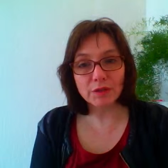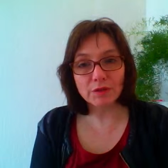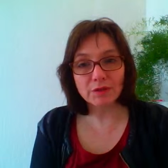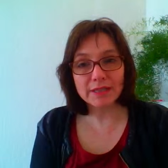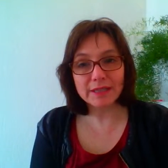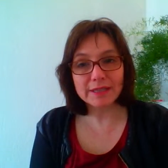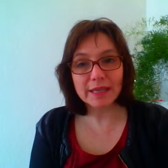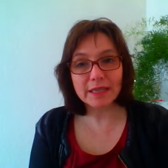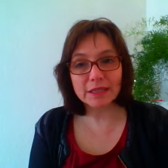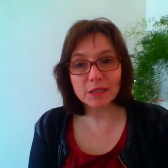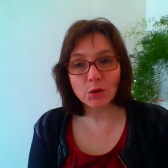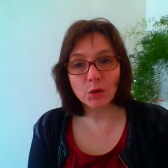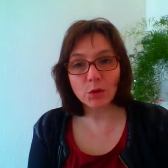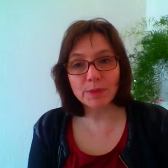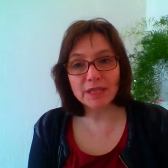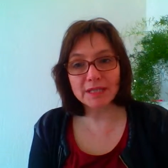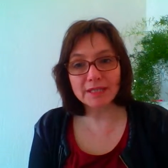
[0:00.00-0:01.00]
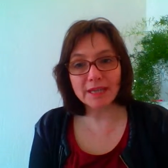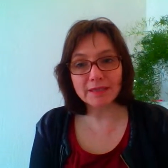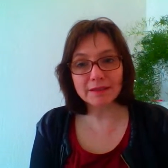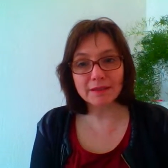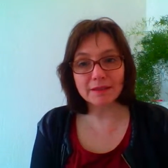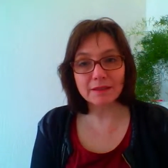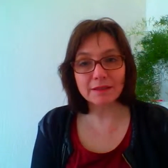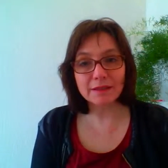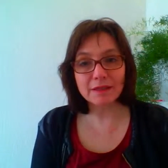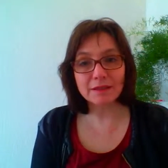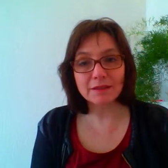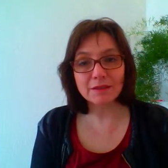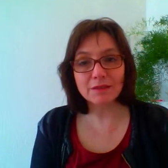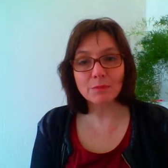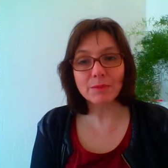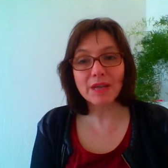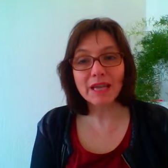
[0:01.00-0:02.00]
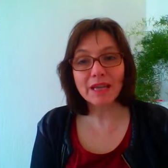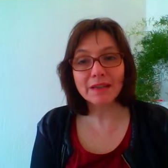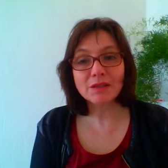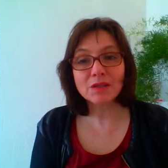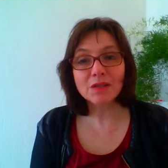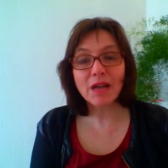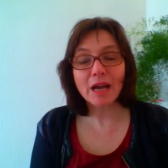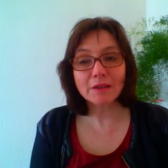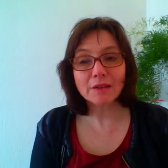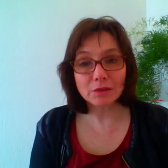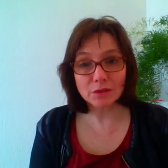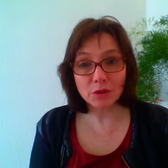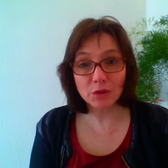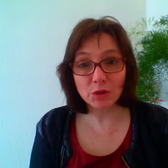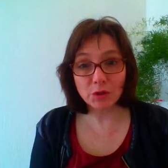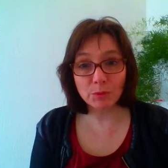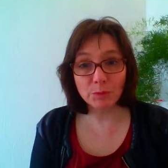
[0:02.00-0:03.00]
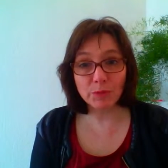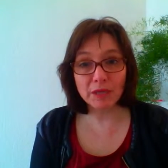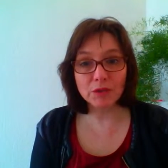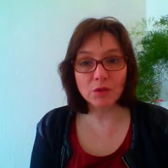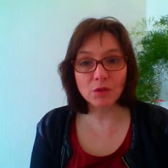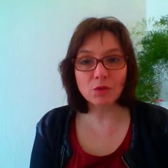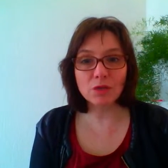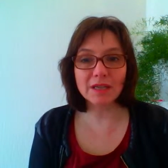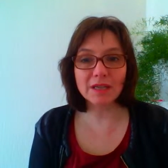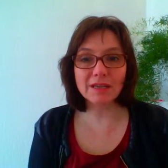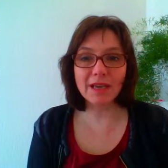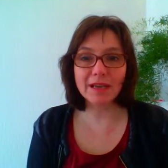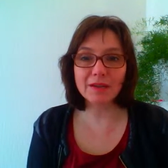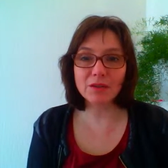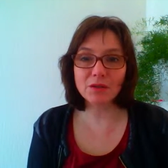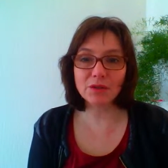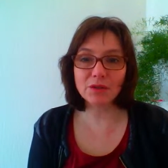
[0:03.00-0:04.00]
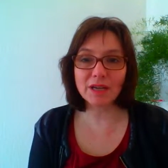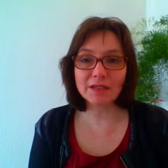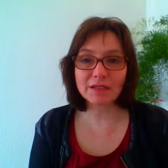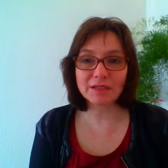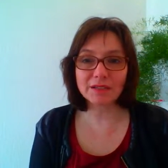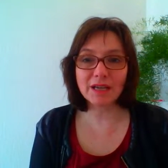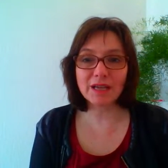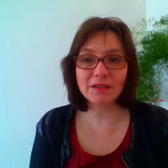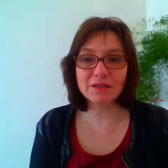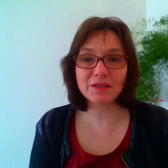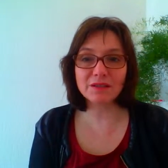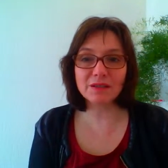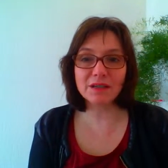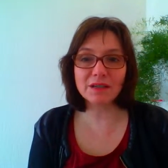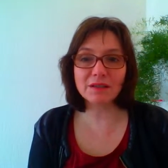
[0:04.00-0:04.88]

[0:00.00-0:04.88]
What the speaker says: with its lobby system inside the European Union and the United Nations,